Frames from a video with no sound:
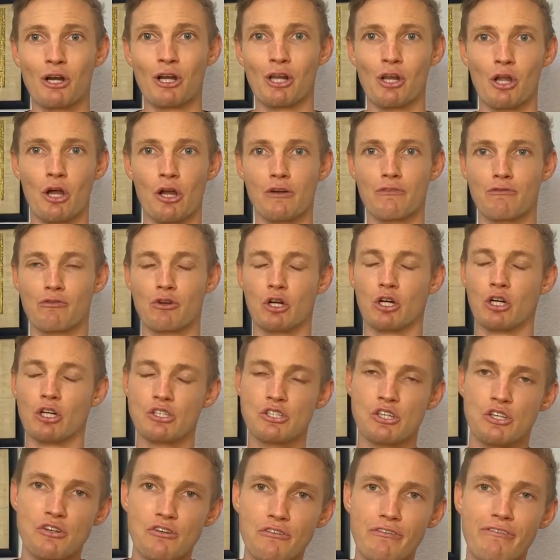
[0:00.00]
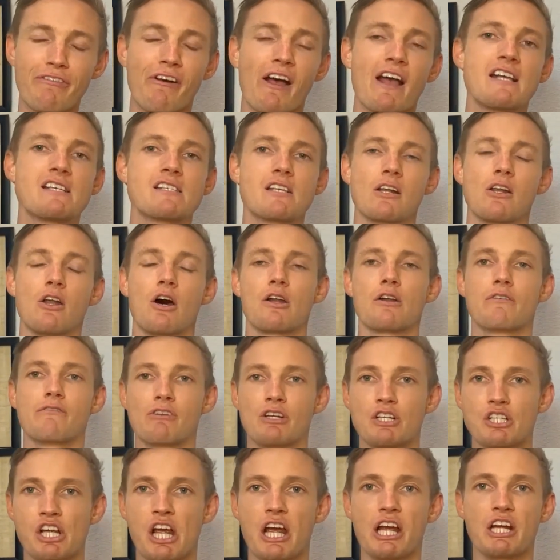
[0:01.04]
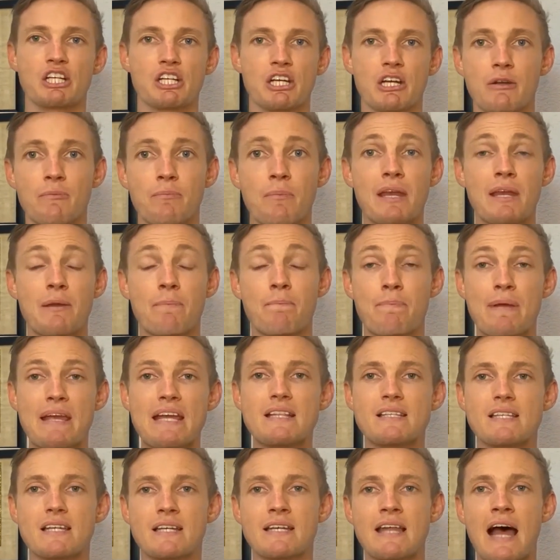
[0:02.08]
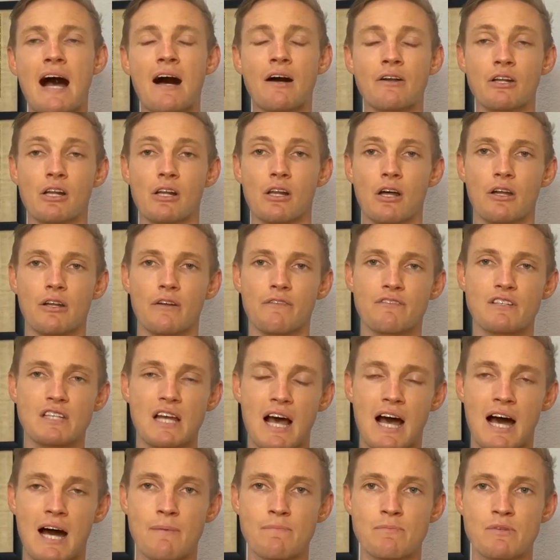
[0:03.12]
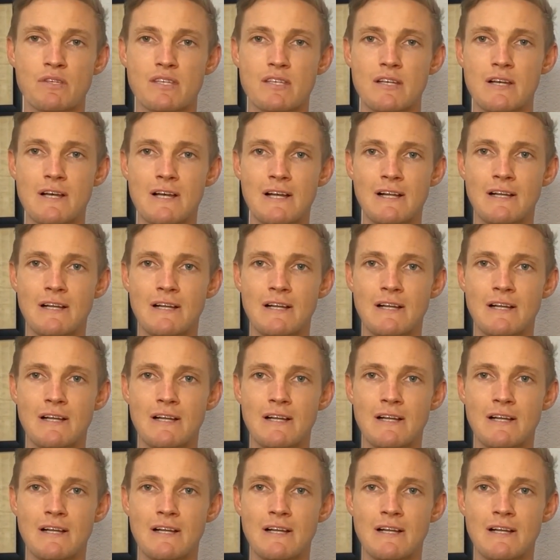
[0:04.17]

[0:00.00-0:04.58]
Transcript: a lot of girls and you face a lot of rejection and being beaten down a lot of times,